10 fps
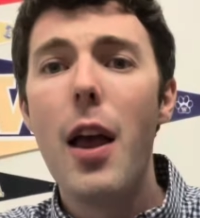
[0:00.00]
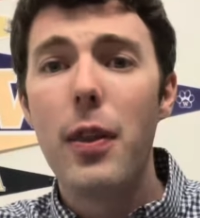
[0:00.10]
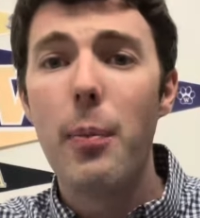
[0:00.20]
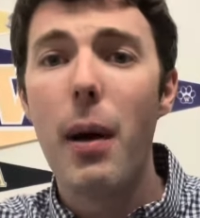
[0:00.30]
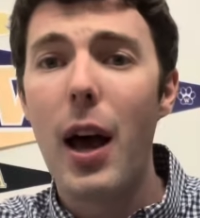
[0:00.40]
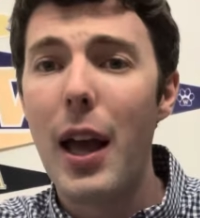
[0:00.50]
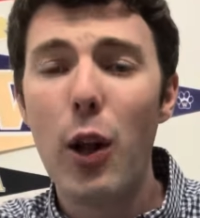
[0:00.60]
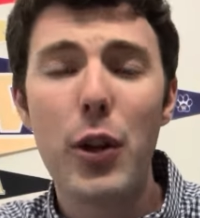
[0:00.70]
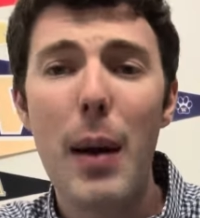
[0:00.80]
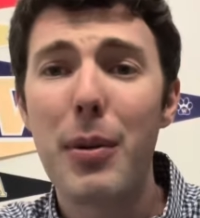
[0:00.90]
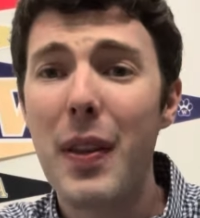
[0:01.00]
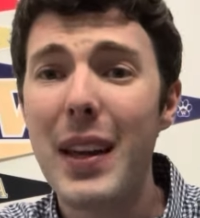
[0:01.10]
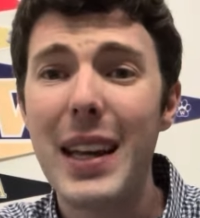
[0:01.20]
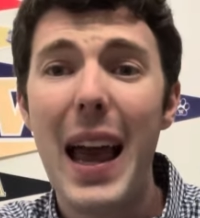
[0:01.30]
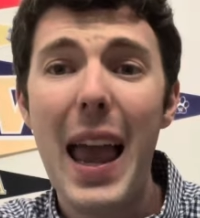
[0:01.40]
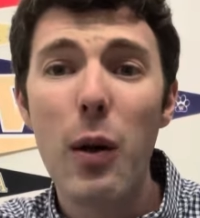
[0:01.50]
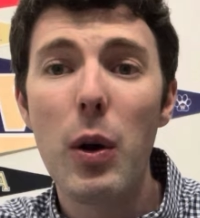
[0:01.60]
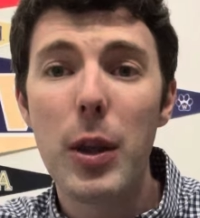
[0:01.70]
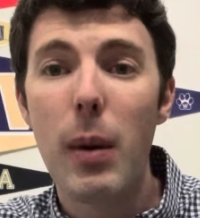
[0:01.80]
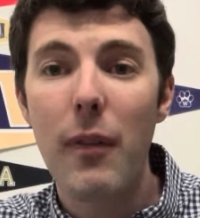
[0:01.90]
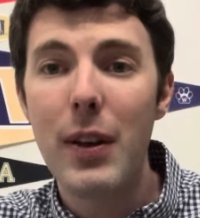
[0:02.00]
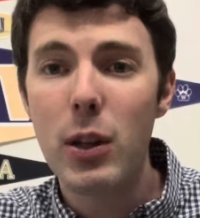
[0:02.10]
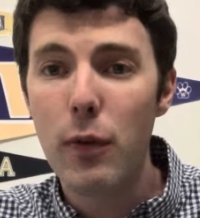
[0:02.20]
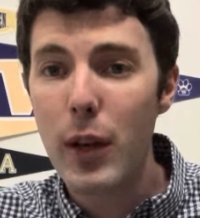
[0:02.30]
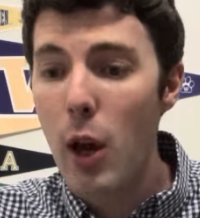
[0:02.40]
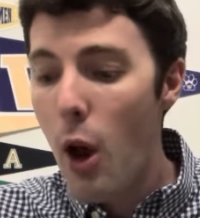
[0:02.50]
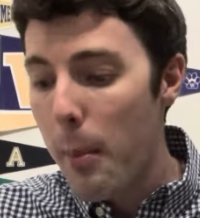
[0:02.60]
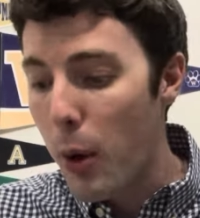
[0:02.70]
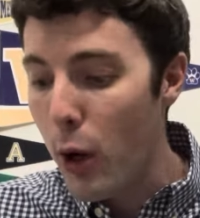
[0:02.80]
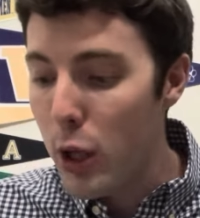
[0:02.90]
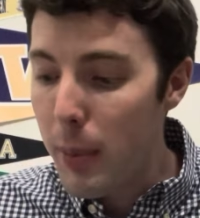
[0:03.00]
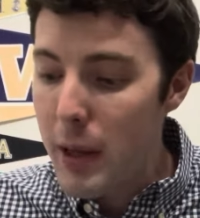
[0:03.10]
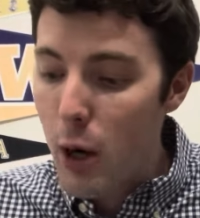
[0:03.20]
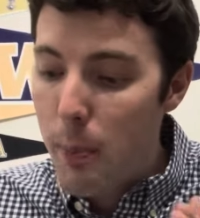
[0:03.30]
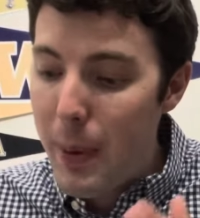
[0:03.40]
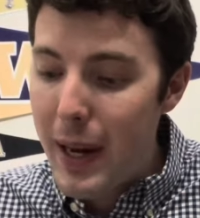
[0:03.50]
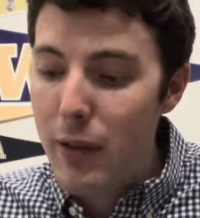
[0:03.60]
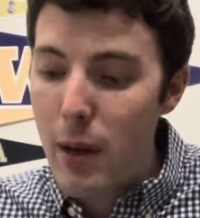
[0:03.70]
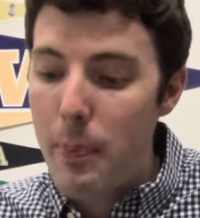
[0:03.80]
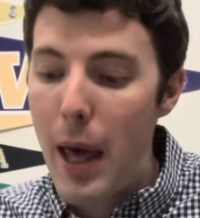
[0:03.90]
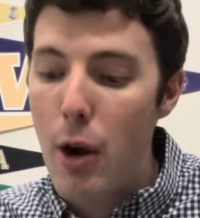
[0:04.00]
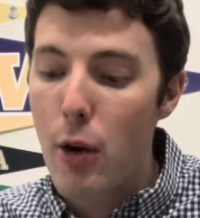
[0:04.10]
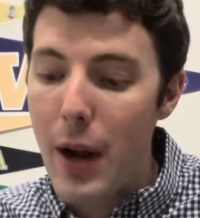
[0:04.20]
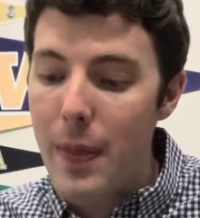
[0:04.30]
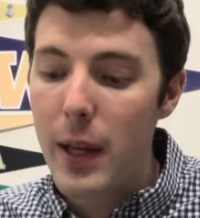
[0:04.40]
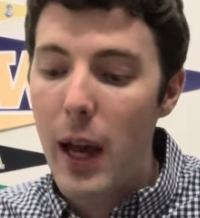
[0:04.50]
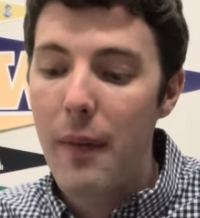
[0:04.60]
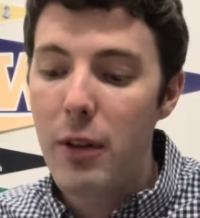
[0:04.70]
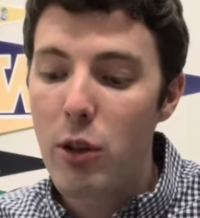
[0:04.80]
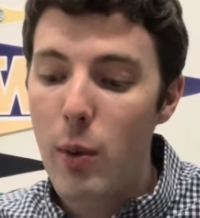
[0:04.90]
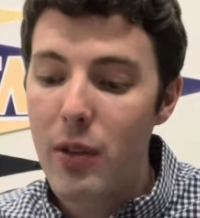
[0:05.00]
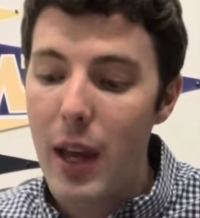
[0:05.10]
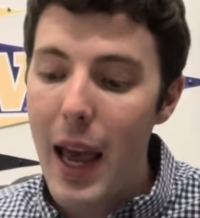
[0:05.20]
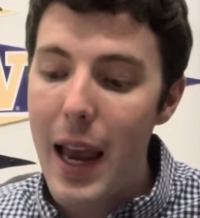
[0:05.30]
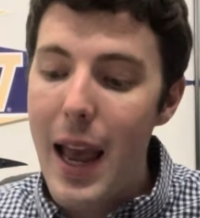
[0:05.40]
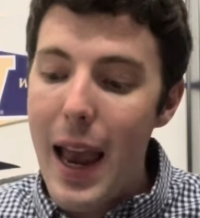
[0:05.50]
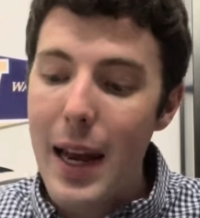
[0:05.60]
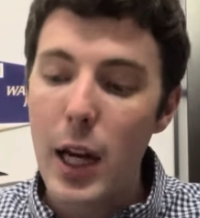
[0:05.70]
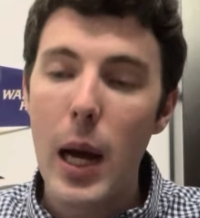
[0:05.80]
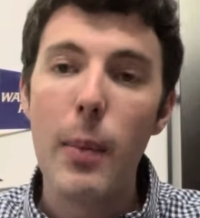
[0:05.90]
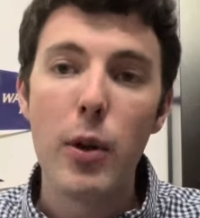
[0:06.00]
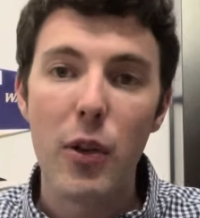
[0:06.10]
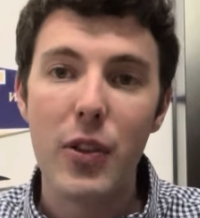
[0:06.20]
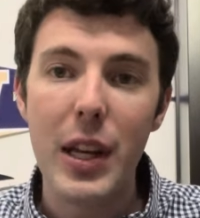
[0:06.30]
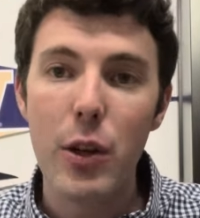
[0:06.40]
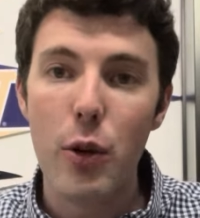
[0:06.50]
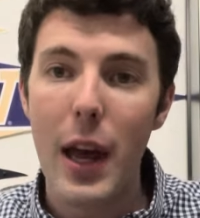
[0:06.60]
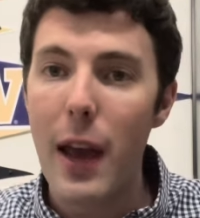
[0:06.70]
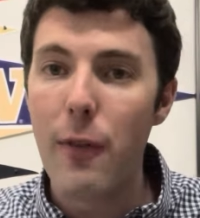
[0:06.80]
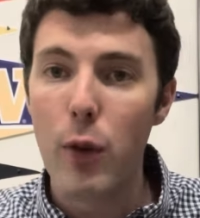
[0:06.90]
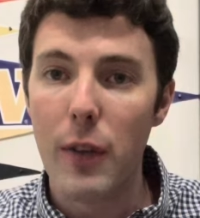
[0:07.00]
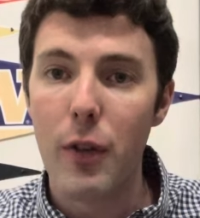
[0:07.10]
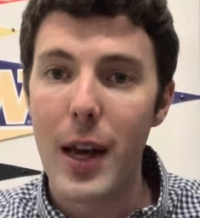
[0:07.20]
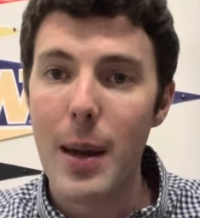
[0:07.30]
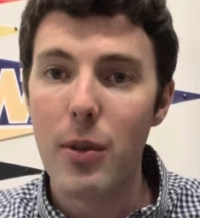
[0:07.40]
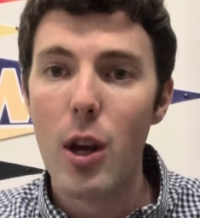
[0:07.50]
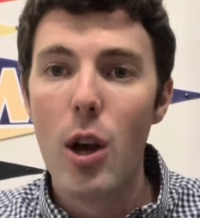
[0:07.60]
The uh, Hilltoppers, I think, can hang with them offensively. Arguably their biggest competitor in the Conference U S A, and it comes on Senior Day for the Flames.